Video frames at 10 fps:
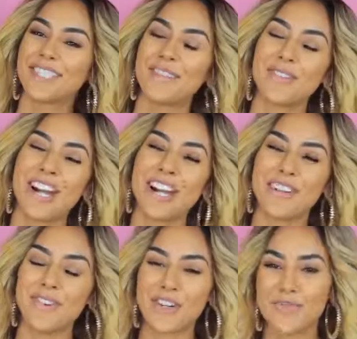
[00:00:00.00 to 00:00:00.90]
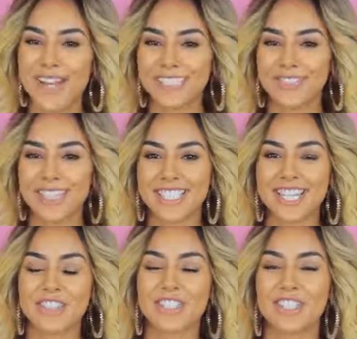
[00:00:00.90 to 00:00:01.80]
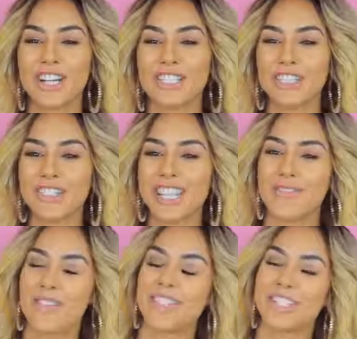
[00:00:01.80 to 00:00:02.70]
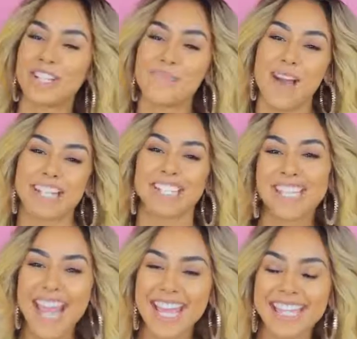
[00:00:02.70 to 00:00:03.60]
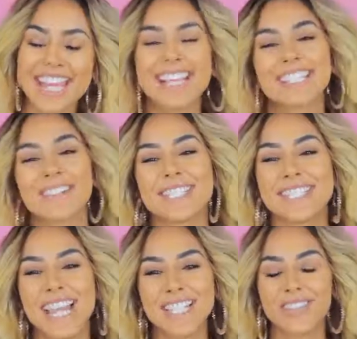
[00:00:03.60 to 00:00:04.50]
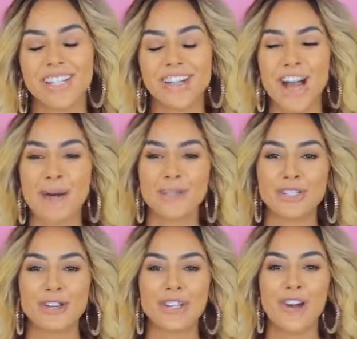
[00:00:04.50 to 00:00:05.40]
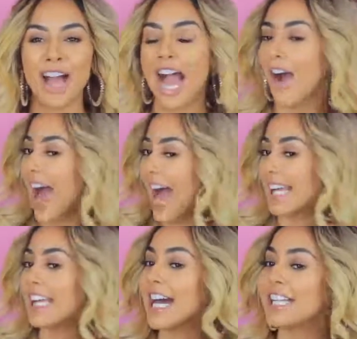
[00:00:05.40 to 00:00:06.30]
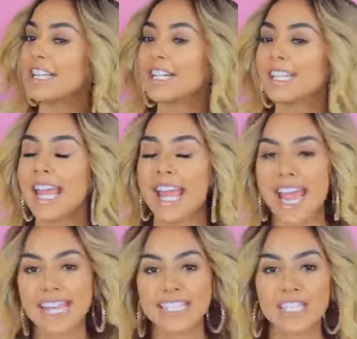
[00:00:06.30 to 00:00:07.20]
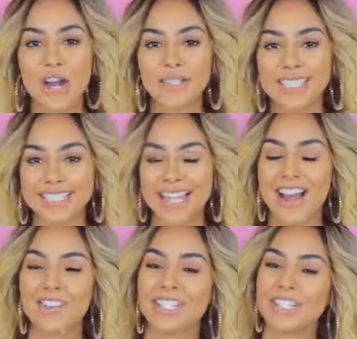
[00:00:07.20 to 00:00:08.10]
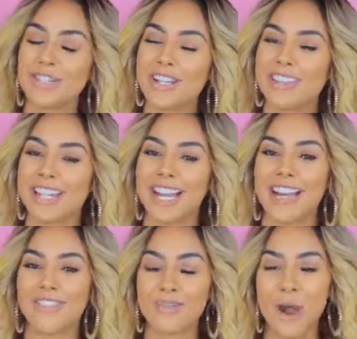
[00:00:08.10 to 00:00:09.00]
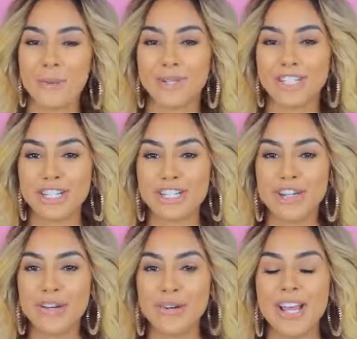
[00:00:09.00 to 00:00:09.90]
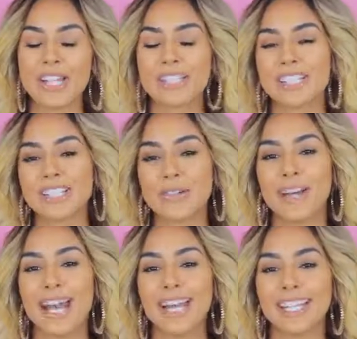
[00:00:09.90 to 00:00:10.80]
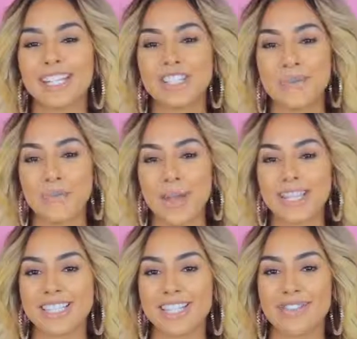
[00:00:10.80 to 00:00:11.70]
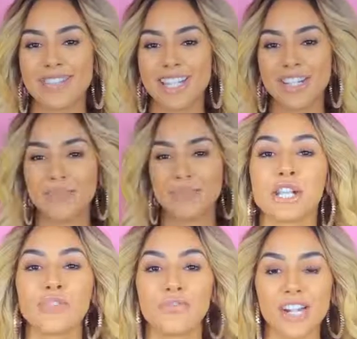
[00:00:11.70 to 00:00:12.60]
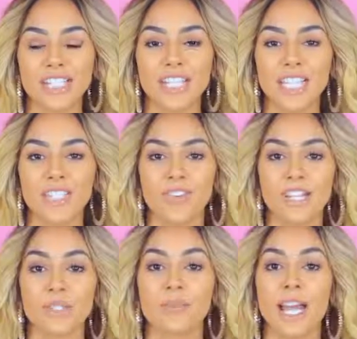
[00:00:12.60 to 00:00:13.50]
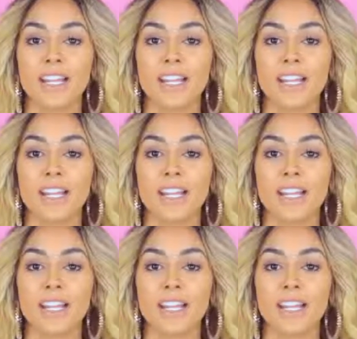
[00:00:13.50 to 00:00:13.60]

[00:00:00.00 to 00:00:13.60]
What's up, y'all, and welcome back to my channel. Salut à tous et bienvenue sur ma chaîne. So in today's video, I'm gonna show y'all how I colored, installed, and styled this unit that I got from RPG Show. So let's go ahead and jump right into the video. So first things first, when